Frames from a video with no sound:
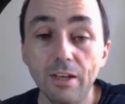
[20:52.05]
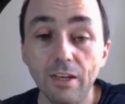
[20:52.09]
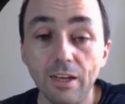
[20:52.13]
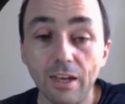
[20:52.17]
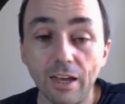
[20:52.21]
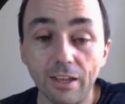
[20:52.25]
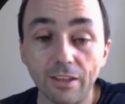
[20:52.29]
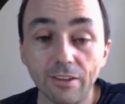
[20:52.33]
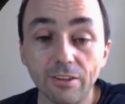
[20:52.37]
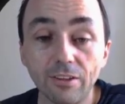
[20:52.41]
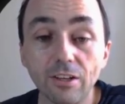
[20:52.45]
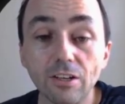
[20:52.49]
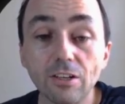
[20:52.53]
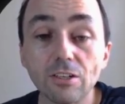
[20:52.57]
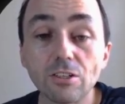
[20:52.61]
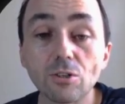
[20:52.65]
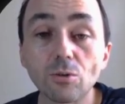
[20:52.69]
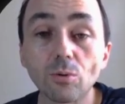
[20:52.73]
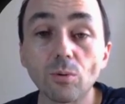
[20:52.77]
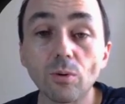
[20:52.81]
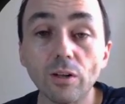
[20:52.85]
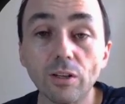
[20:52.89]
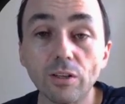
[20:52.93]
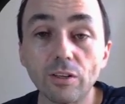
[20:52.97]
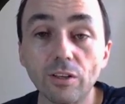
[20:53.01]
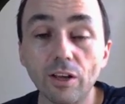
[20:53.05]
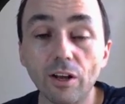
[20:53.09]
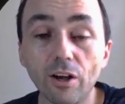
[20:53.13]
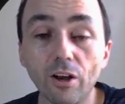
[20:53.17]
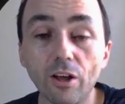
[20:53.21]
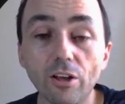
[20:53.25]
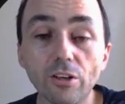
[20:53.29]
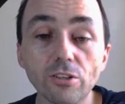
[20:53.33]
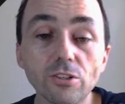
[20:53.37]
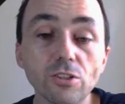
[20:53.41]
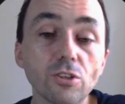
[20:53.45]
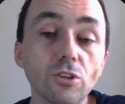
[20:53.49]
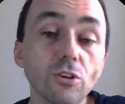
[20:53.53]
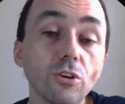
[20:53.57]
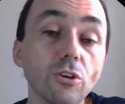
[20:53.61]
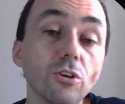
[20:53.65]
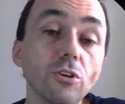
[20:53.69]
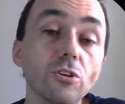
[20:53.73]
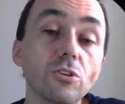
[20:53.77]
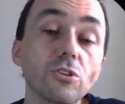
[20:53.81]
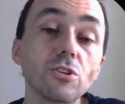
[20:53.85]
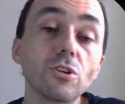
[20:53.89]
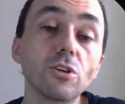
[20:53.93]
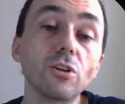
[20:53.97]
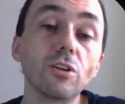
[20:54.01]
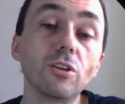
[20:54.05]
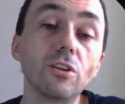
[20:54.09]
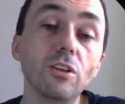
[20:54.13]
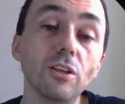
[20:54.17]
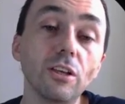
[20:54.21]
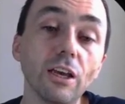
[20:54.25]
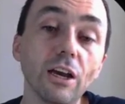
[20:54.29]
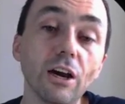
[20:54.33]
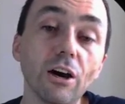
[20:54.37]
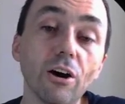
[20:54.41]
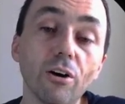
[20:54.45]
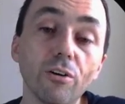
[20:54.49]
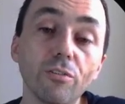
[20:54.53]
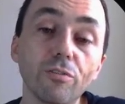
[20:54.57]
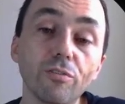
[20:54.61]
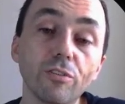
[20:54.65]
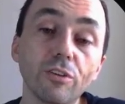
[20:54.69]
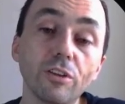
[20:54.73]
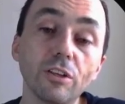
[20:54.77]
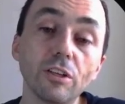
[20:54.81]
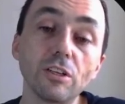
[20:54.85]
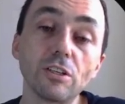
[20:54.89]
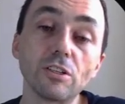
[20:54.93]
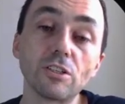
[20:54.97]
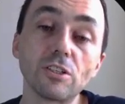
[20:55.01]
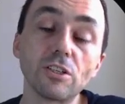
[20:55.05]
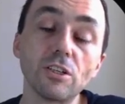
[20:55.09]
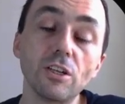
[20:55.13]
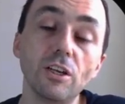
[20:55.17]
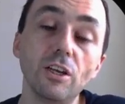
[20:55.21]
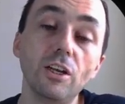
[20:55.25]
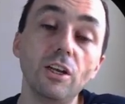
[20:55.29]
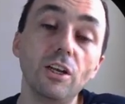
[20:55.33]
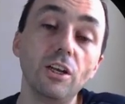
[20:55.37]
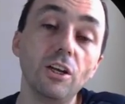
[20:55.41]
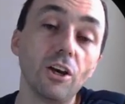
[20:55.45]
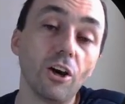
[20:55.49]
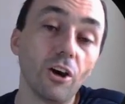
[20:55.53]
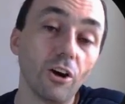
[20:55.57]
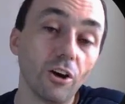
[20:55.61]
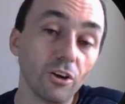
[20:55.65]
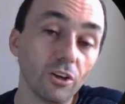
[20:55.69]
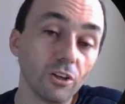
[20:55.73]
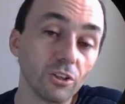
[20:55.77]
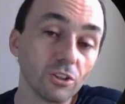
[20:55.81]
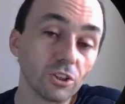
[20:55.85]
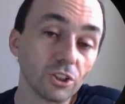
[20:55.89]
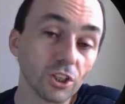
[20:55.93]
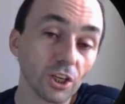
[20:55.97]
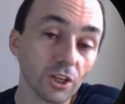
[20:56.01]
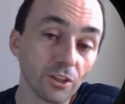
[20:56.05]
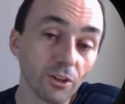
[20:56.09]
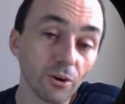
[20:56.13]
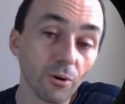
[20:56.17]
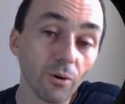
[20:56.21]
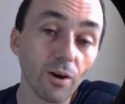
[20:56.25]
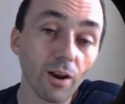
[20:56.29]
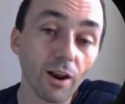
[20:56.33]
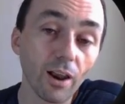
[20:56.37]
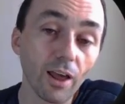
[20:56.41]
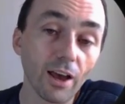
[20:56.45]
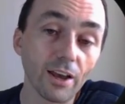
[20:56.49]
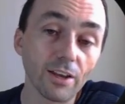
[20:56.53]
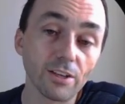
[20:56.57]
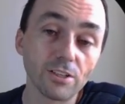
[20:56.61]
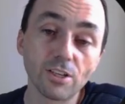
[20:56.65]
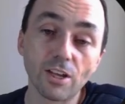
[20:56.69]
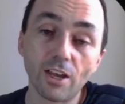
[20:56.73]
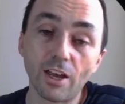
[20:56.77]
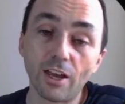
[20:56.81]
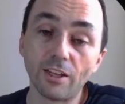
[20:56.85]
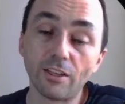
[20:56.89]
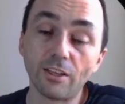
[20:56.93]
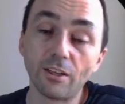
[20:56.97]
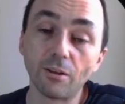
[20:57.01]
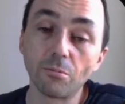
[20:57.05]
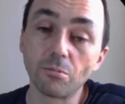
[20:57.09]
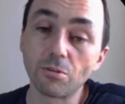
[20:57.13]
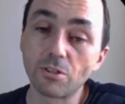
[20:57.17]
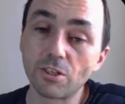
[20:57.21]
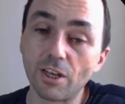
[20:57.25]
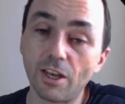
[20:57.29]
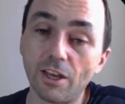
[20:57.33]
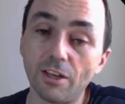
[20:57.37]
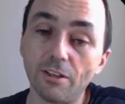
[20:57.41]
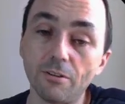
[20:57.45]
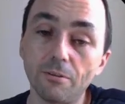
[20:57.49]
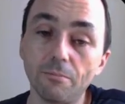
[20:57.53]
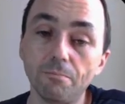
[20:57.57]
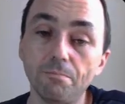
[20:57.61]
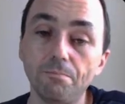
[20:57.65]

And this will tell us the utility of this generalized item set